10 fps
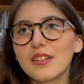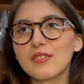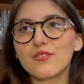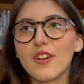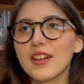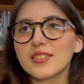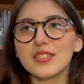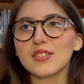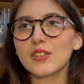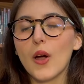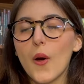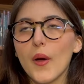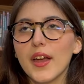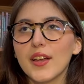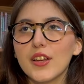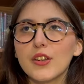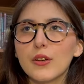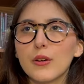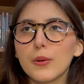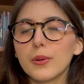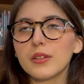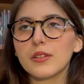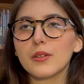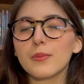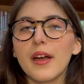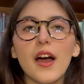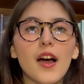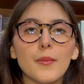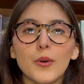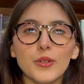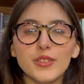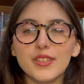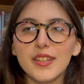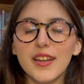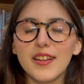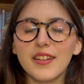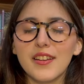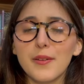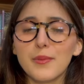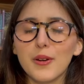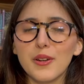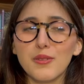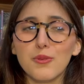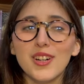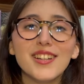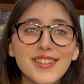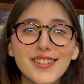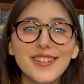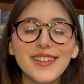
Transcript: Francis going, "Cubito me amos," and him going, "What?"